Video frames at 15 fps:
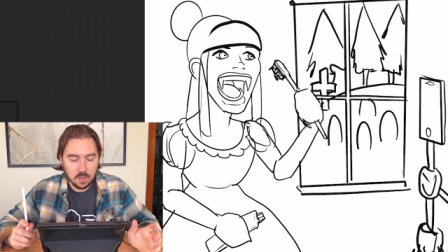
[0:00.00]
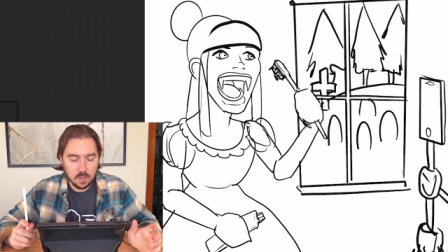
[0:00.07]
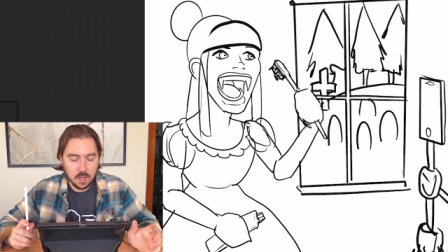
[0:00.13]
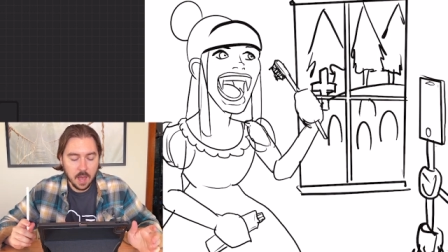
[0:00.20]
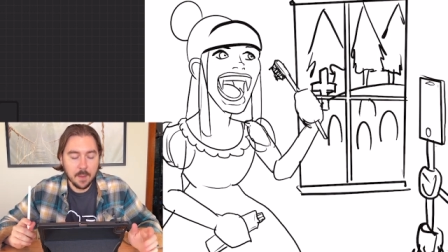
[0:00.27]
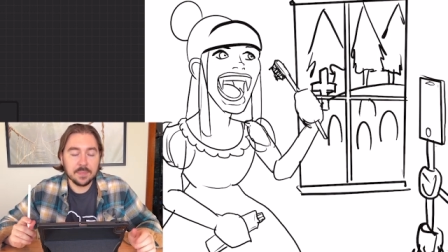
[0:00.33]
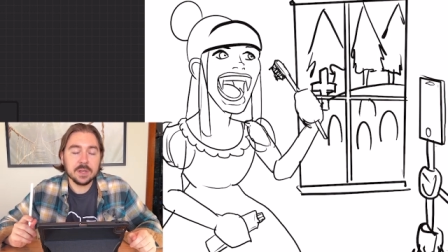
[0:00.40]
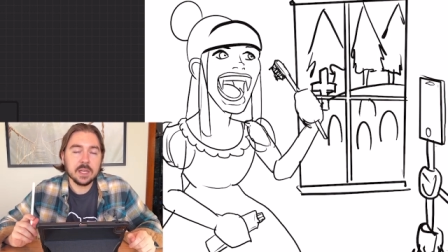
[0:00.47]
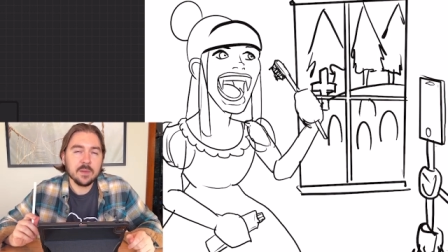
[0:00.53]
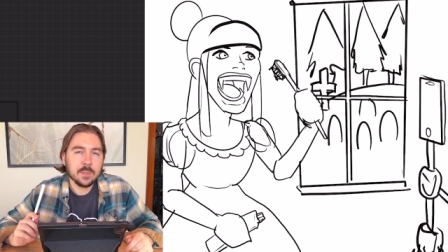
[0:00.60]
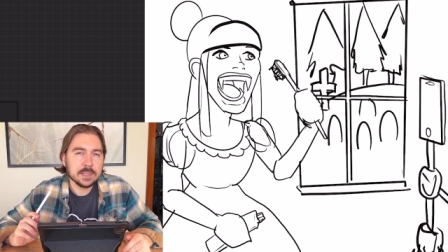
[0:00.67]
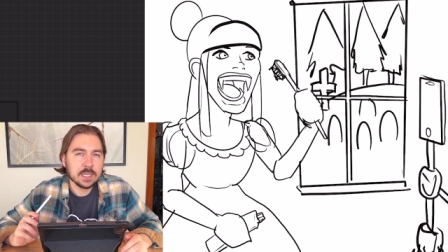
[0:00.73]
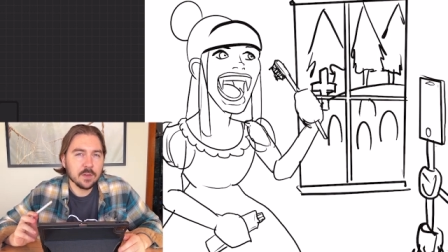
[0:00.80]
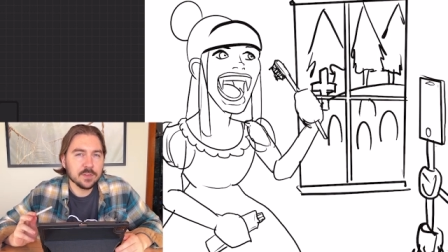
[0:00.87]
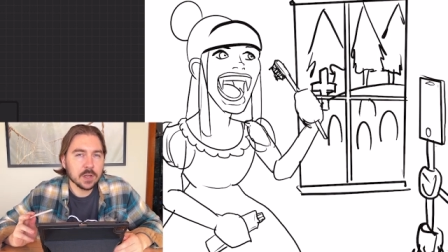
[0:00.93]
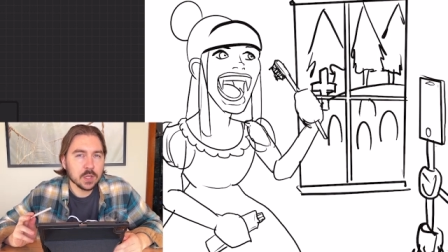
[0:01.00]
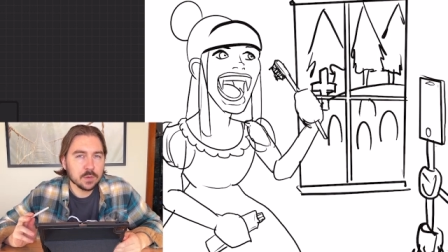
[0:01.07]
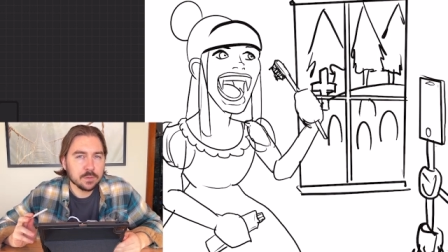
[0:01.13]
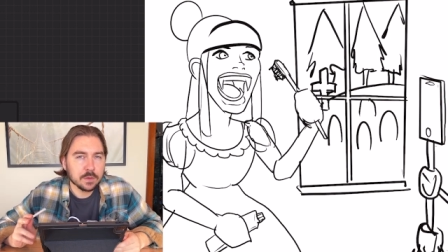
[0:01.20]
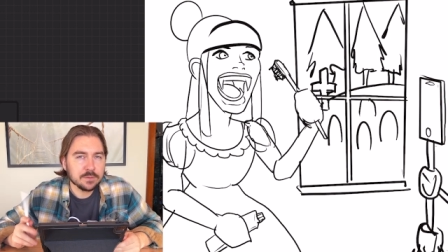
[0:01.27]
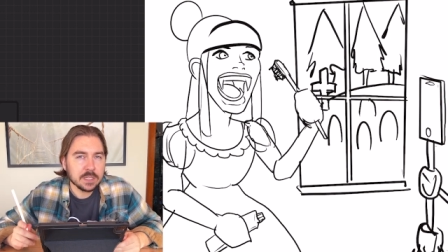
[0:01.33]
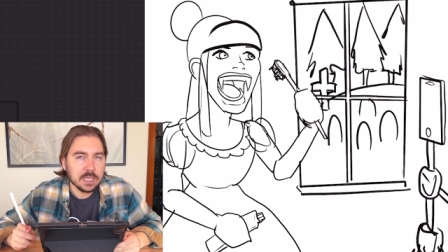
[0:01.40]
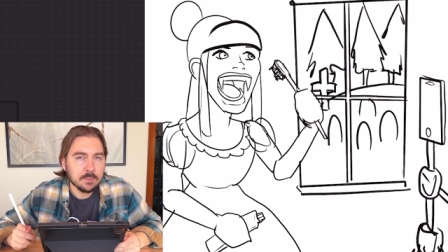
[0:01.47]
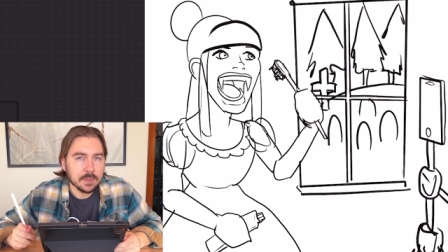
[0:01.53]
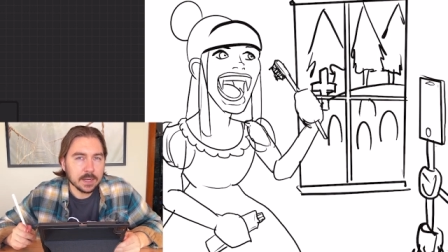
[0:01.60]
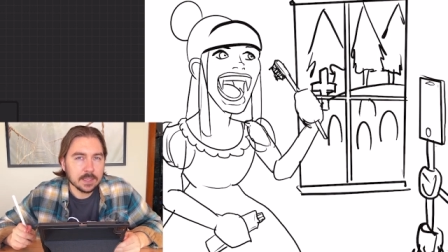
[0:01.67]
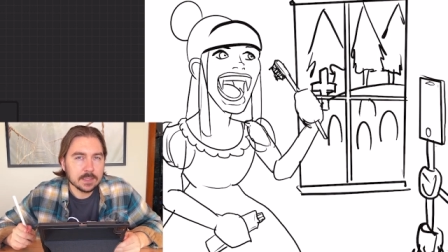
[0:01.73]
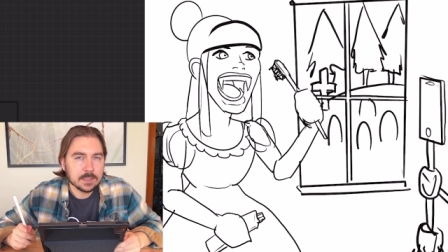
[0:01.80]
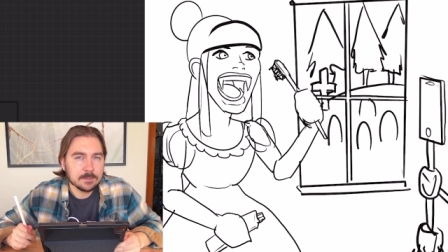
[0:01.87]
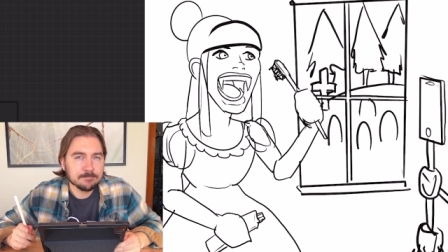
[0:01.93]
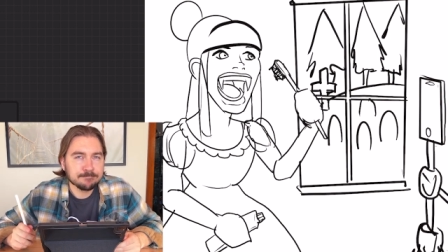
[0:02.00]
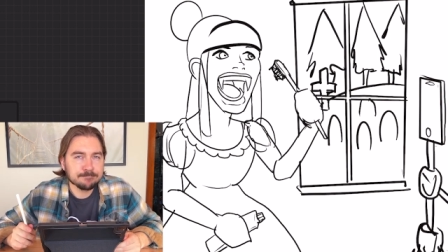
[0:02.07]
give myself another 15 minutes